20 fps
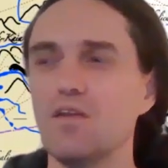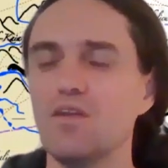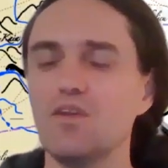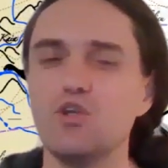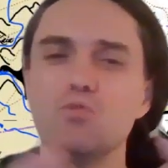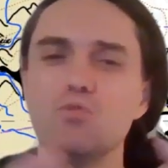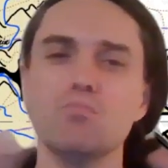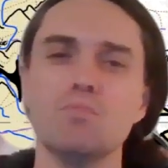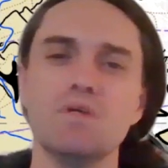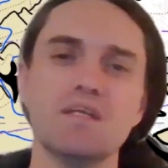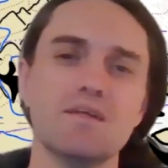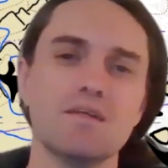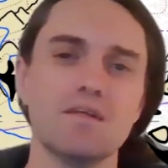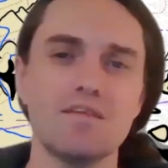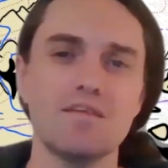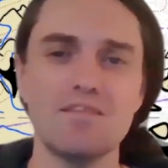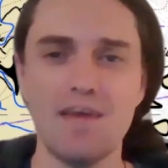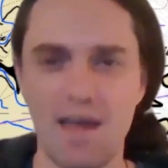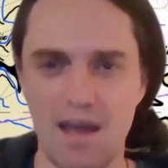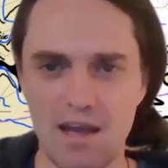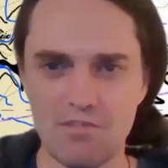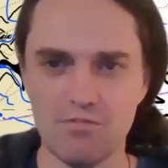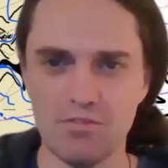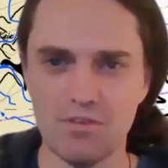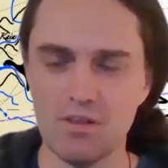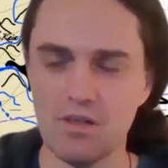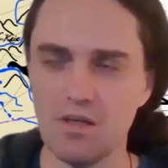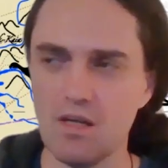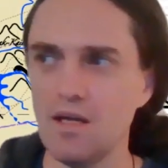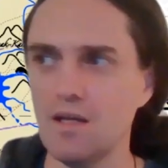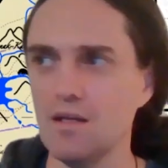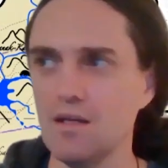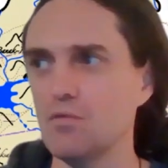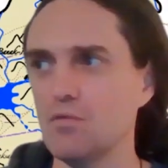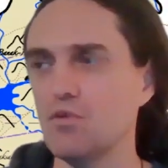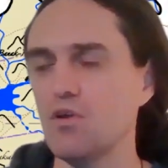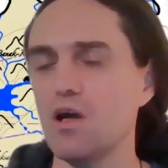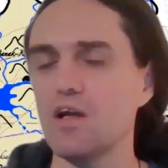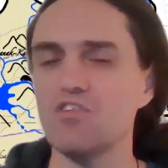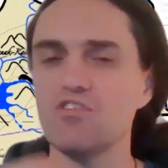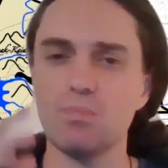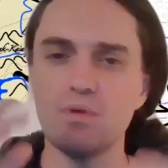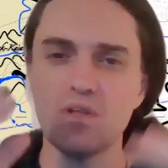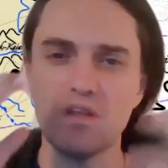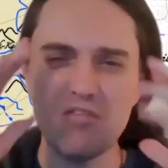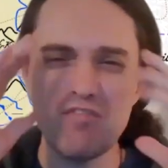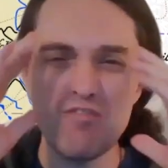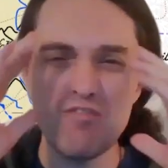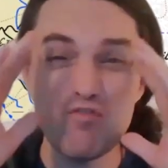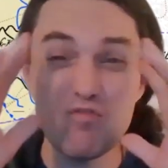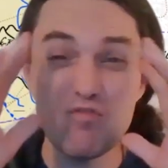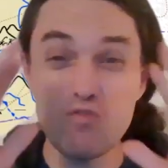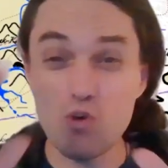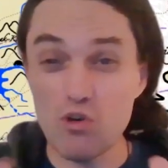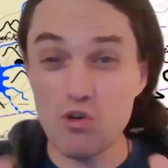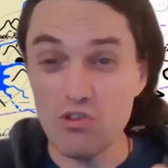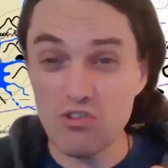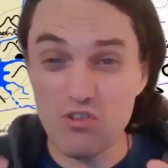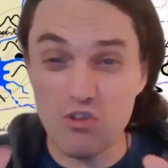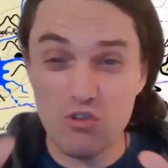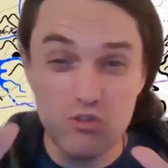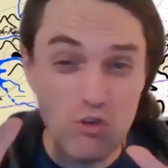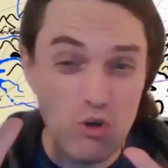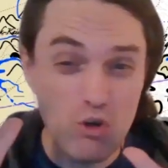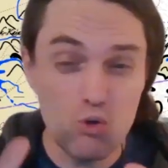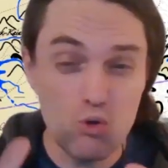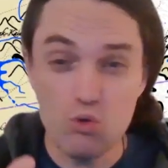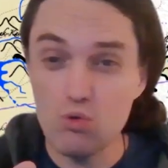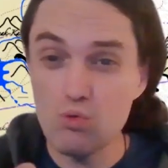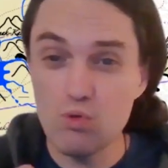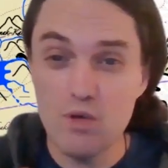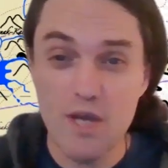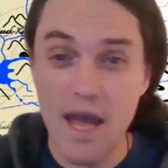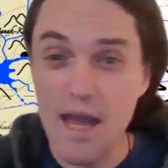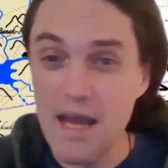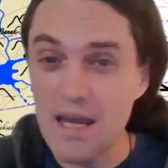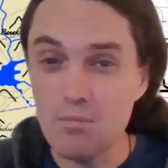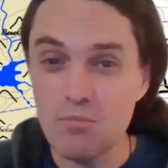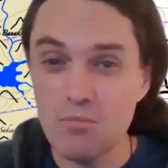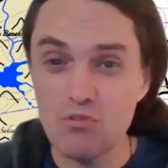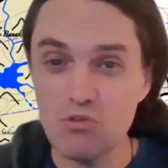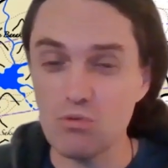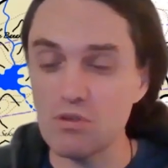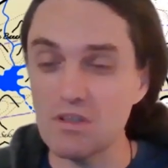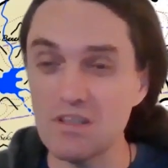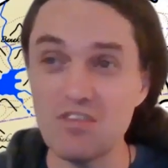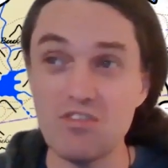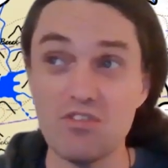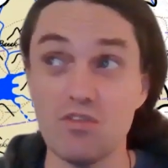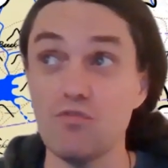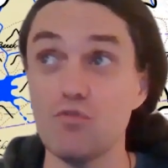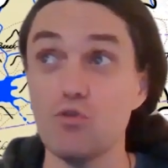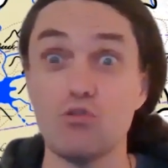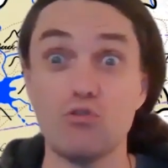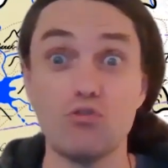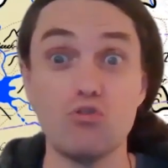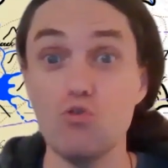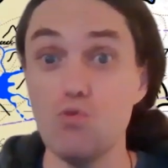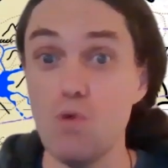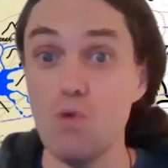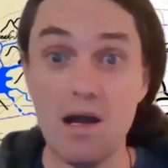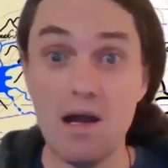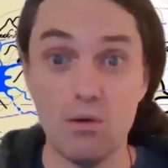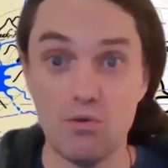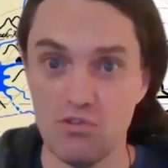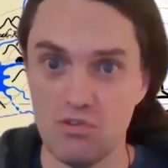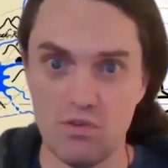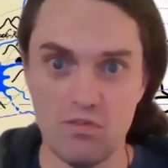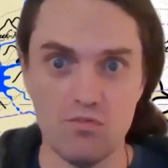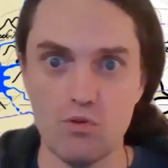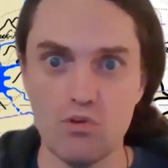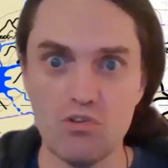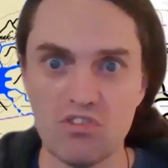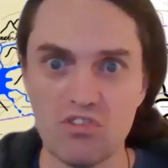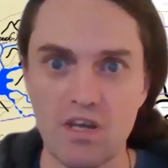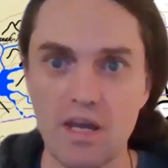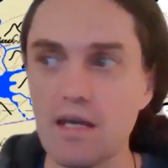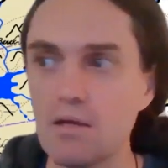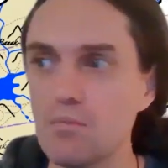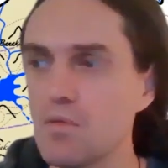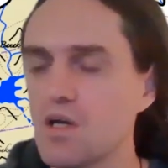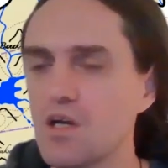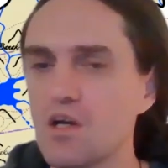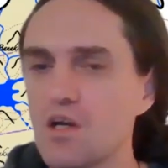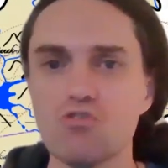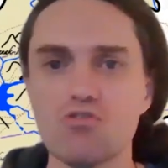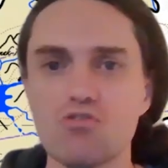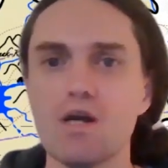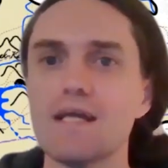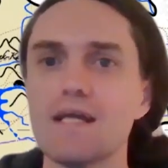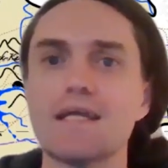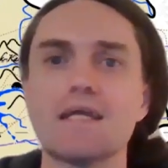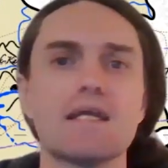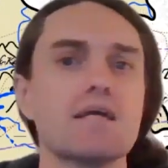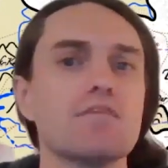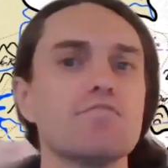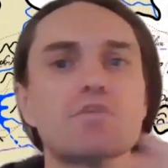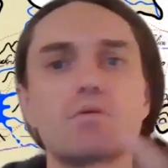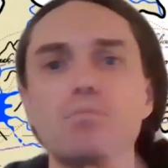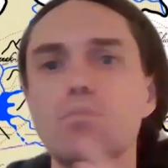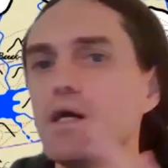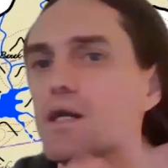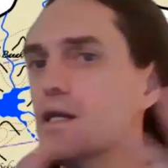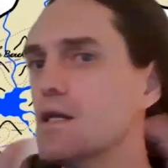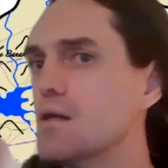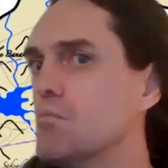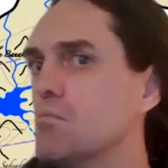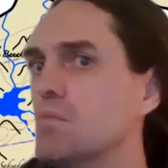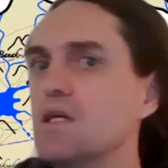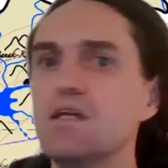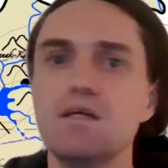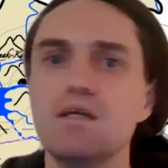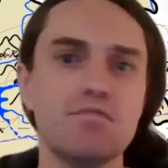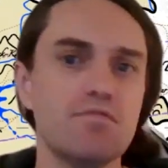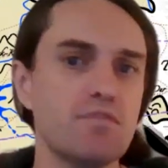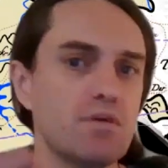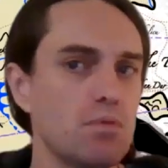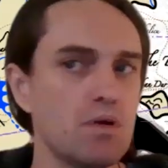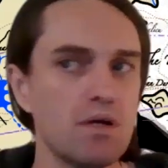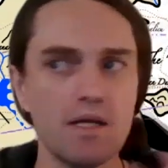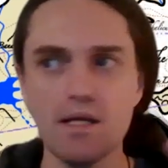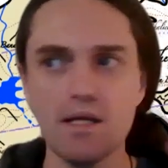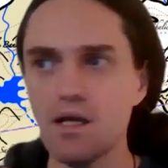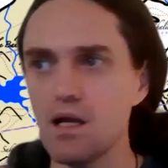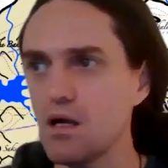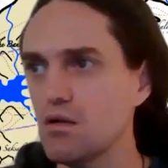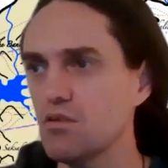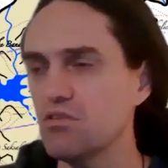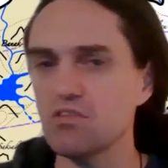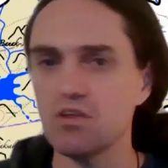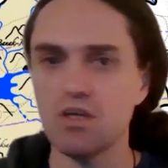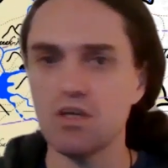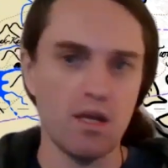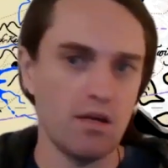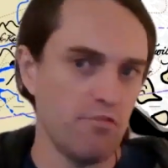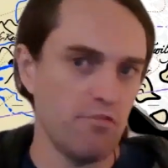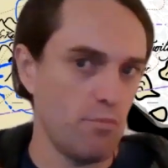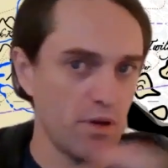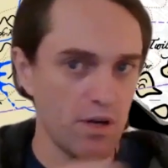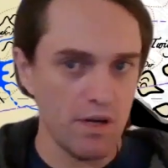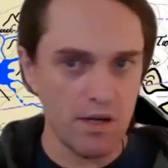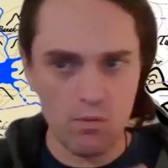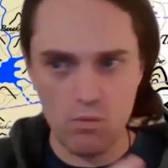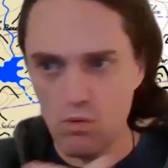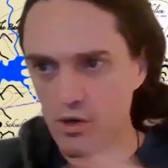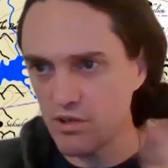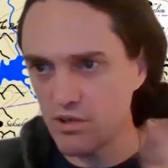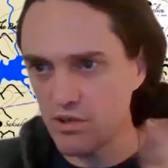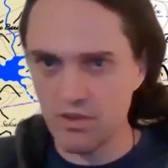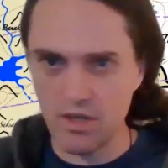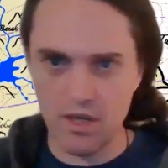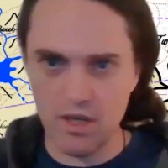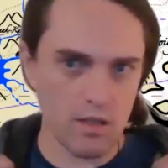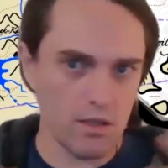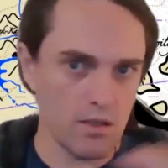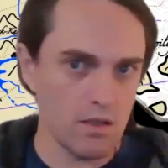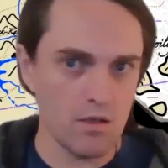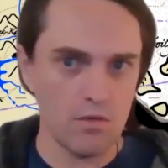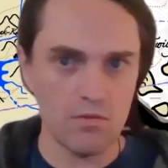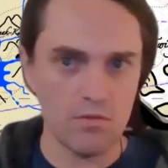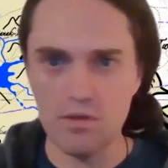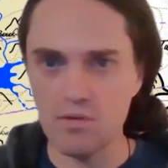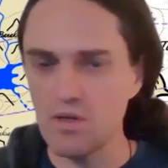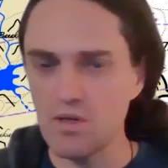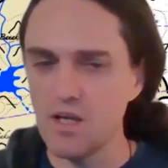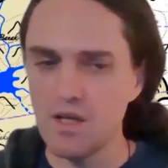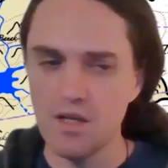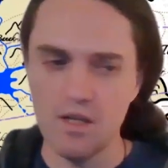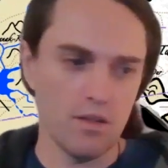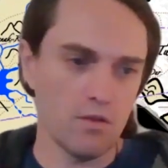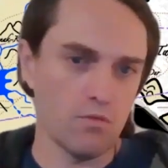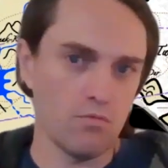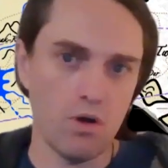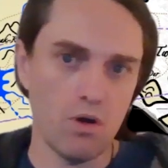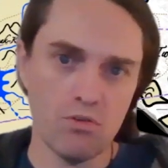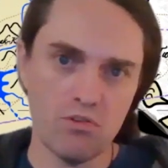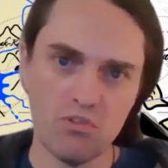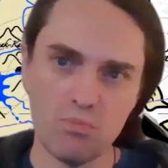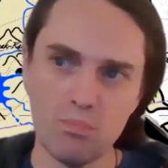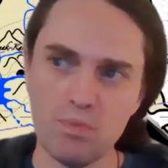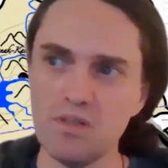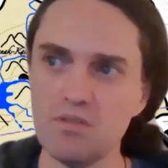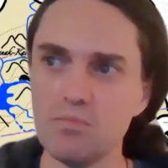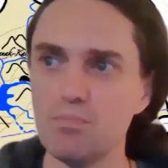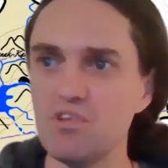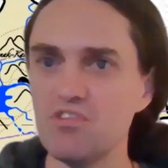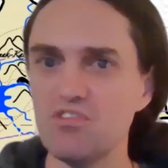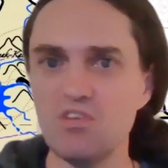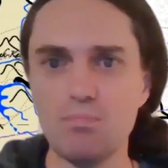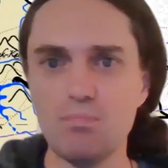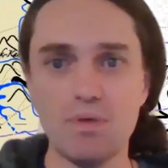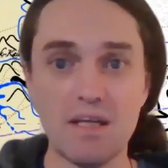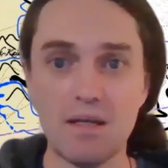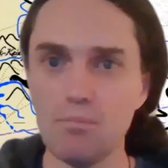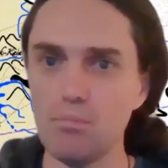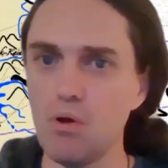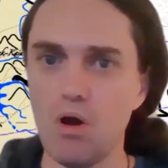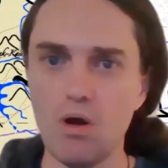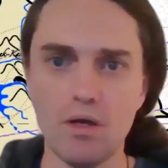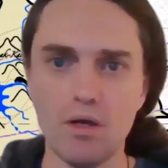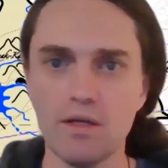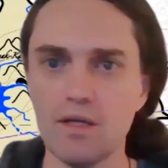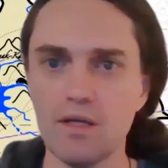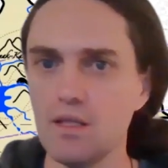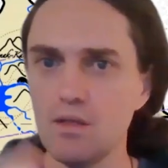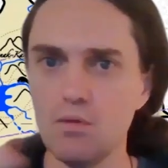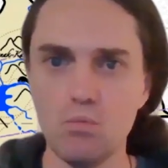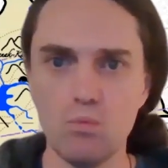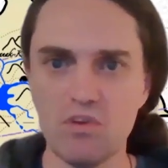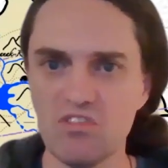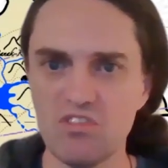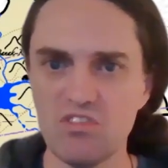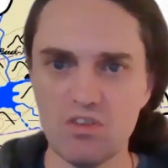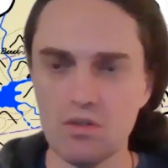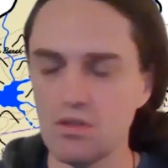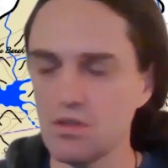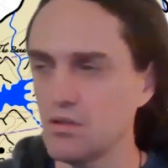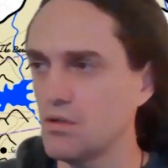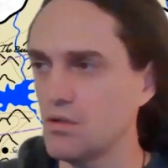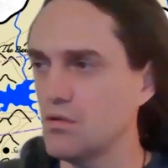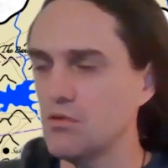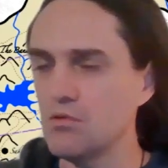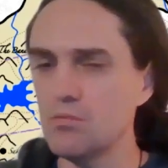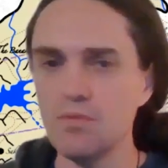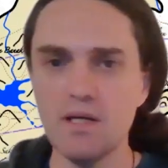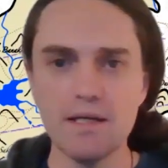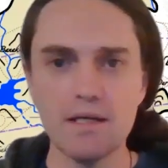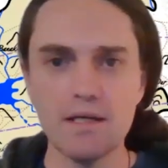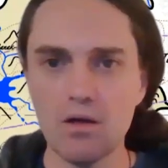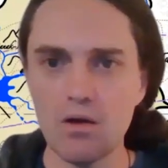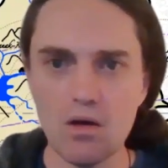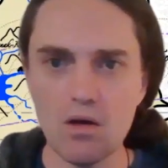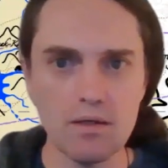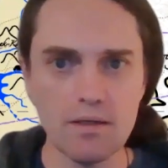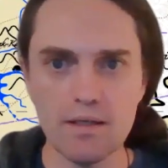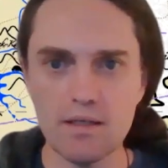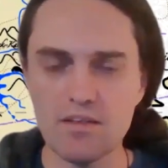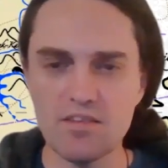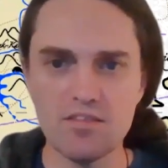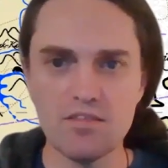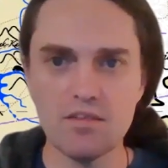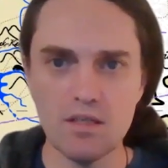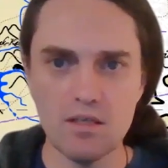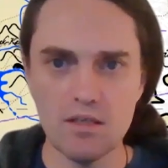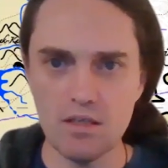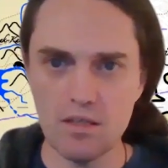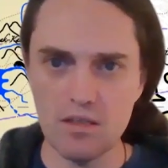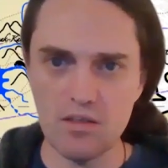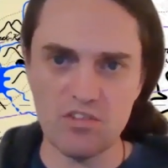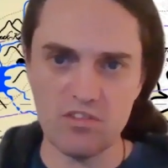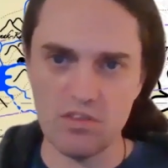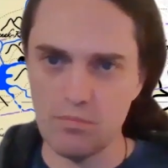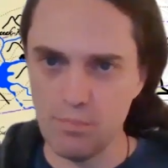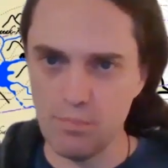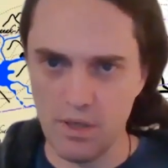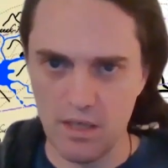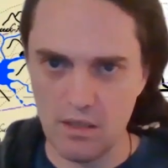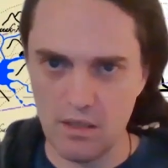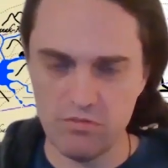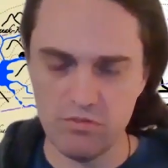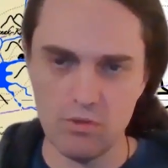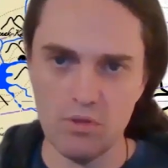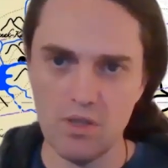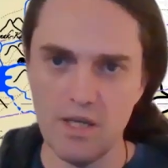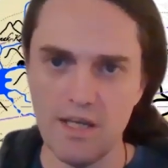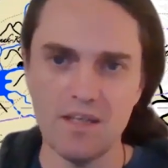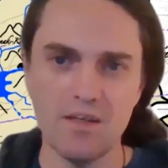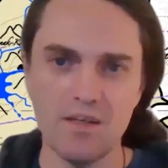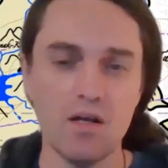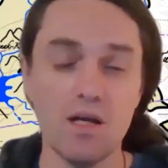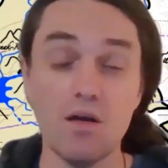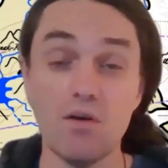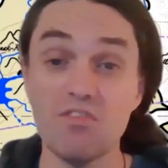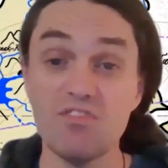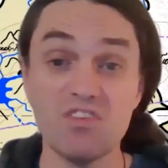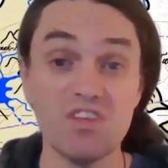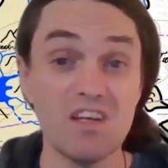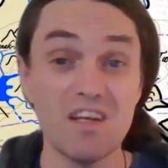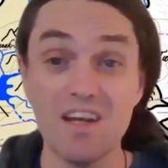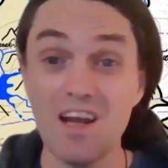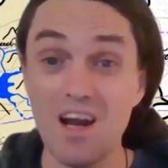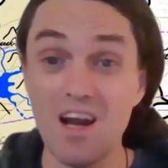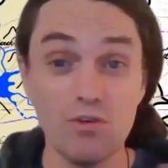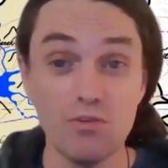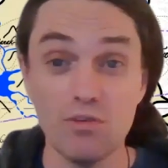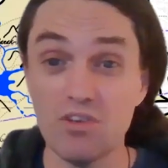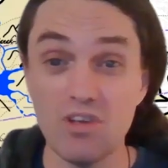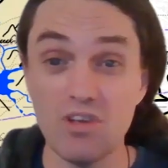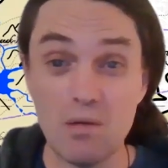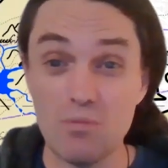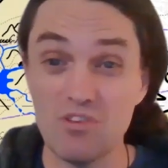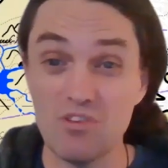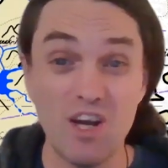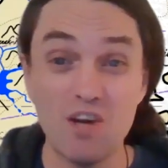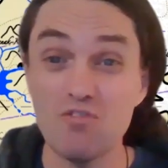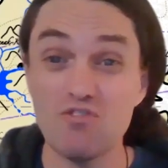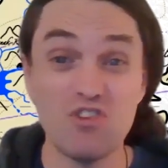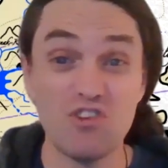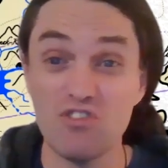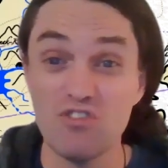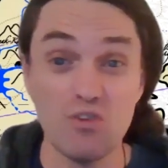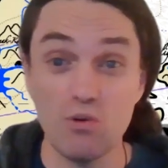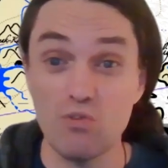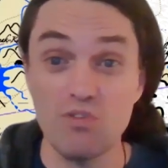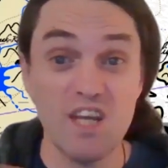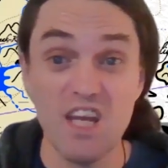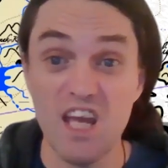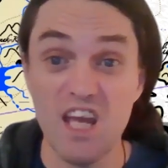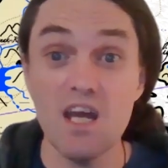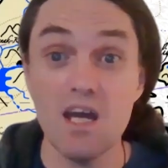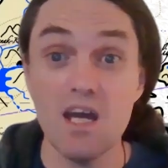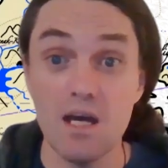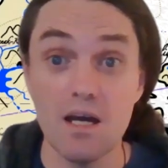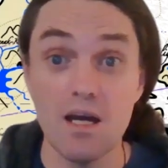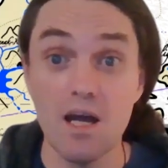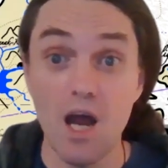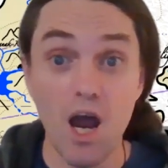you meet in a tavern and I spend the first 2 games, or at least the first 2 hours of the first game, trying to get everybody to meet everybody else and get everybody to work together, and the rogue's busy pickpocketing the wizard, and oh my god, it's tedious and painful, and I've seen it 100 times and I just don't care.